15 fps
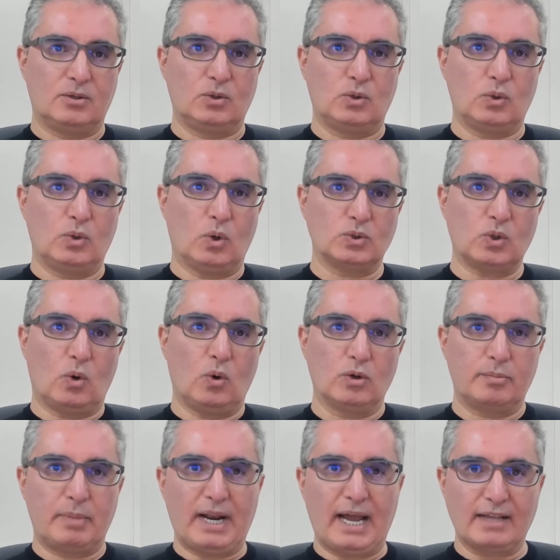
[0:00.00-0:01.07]
to those
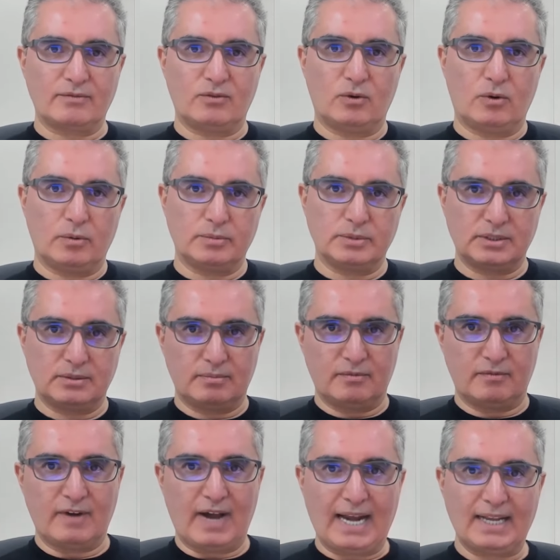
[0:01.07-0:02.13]
old platforms,
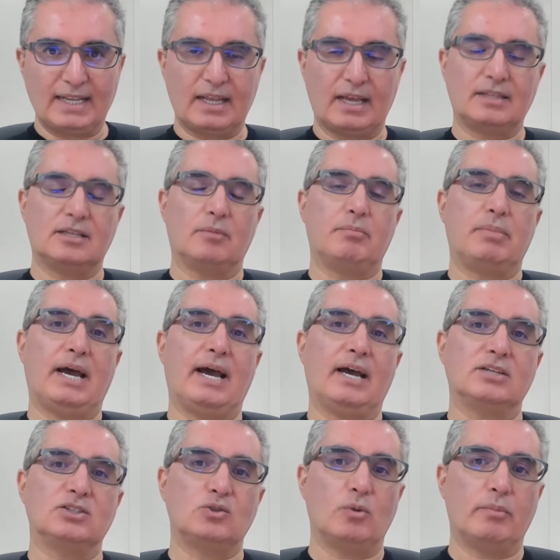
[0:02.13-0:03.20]
validate the
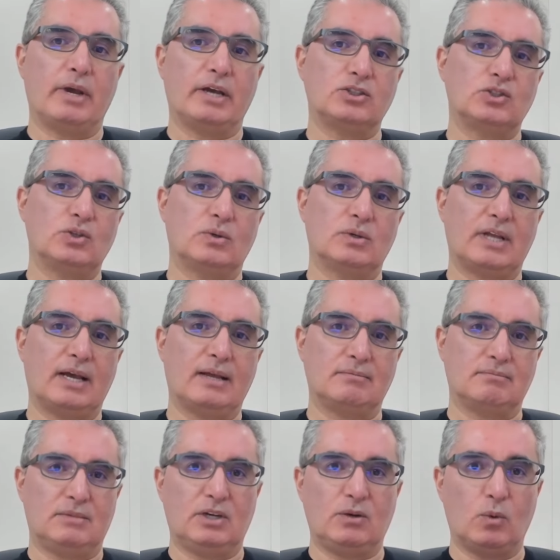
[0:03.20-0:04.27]
patch to make sure that
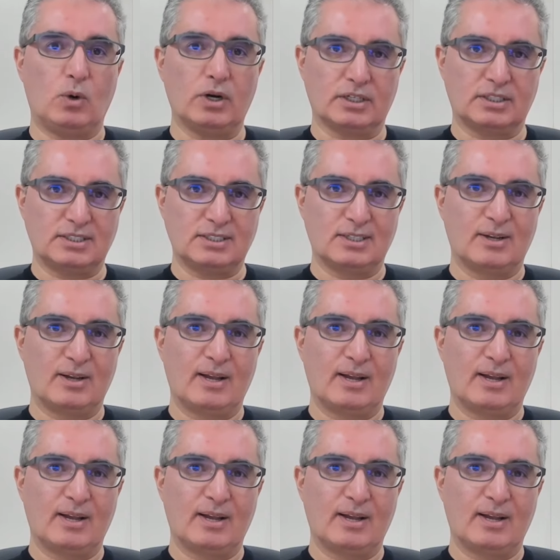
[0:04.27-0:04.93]
it works.